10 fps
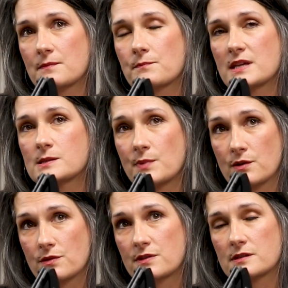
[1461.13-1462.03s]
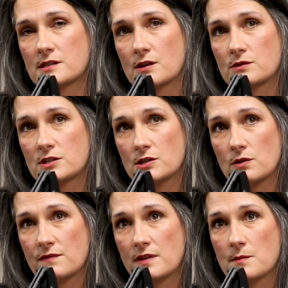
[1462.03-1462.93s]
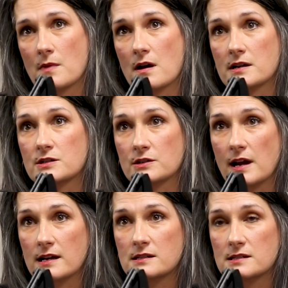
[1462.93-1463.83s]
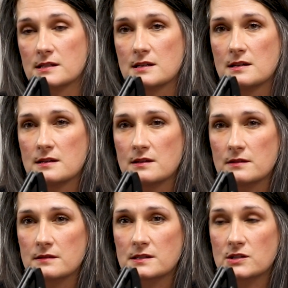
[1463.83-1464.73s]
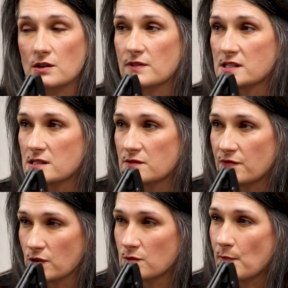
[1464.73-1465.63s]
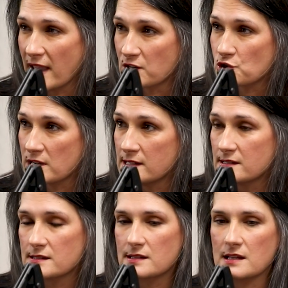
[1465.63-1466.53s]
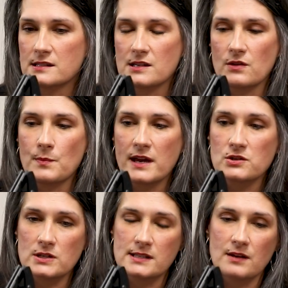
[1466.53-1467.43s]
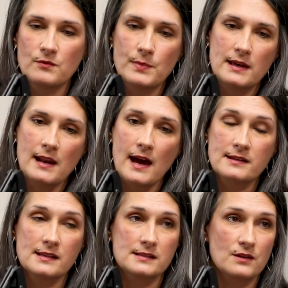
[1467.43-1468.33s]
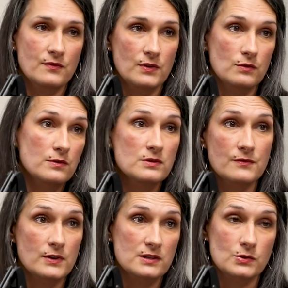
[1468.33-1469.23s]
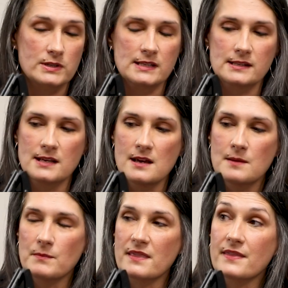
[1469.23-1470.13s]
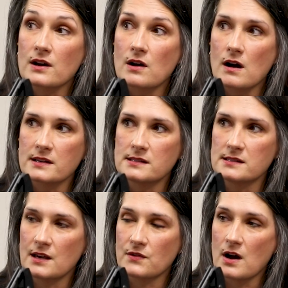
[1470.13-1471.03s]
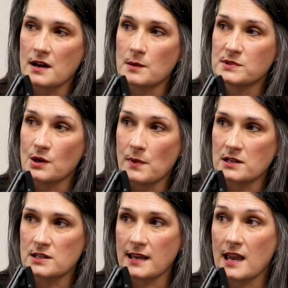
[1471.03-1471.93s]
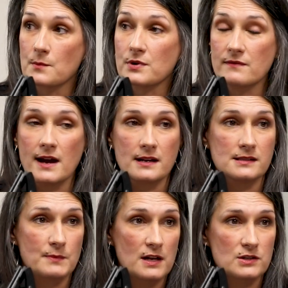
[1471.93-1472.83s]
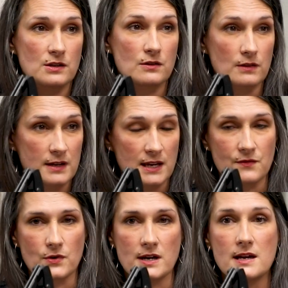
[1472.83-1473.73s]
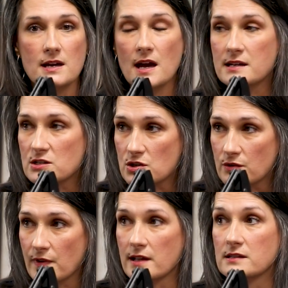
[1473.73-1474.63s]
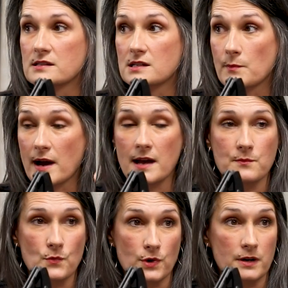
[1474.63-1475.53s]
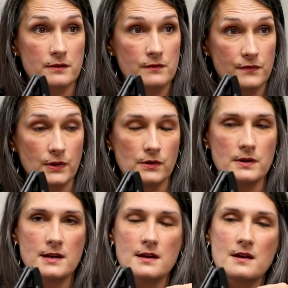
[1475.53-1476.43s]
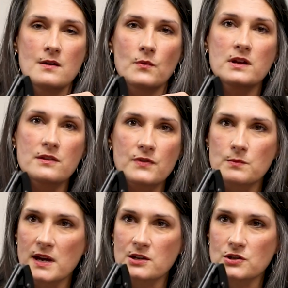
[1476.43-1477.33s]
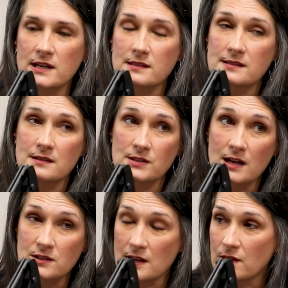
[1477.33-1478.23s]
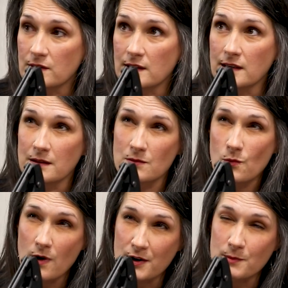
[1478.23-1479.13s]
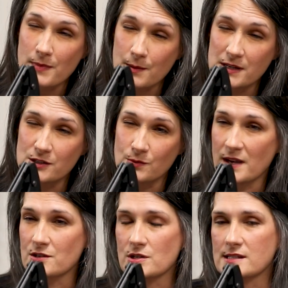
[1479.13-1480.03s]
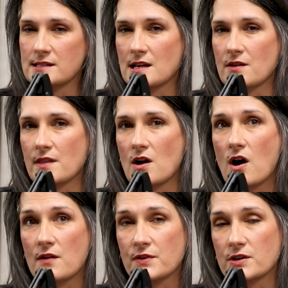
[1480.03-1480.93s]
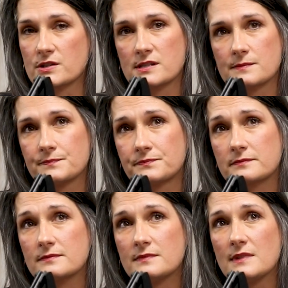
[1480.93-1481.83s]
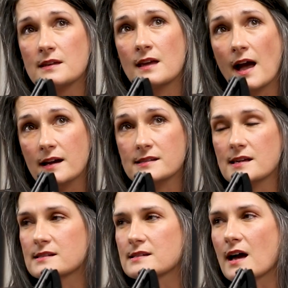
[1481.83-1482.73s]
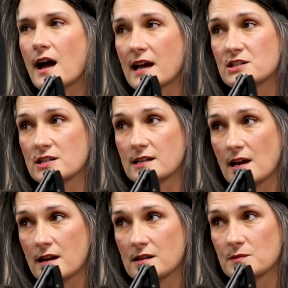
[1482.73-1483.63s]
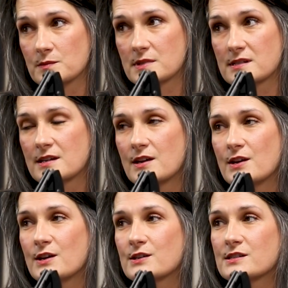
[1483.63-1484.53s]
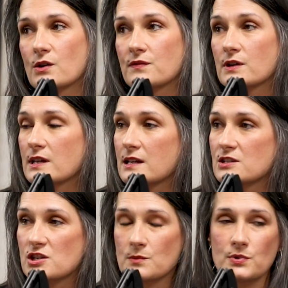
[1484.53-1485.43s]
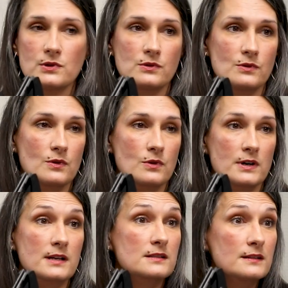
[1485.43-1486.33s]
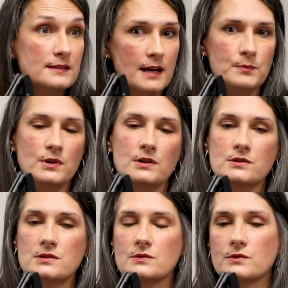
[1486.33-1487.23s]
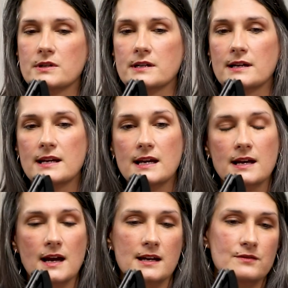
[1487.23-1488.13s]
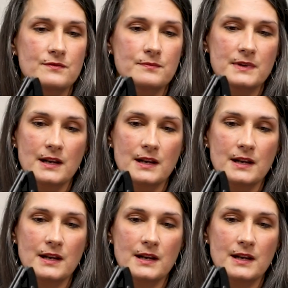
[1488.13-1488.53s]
think. It's both. So 2 of them are direct service food pantries, and so the pantries have been accessing food through different sources, but their costs have gone up so much they can't provide as much, so they're looking for additional funds to buy more food. One of the food pantries, there's actually only one or maybe two pantries in town that offers access to hygiene items. So if you needed shampoo or adult diapers or any kind of,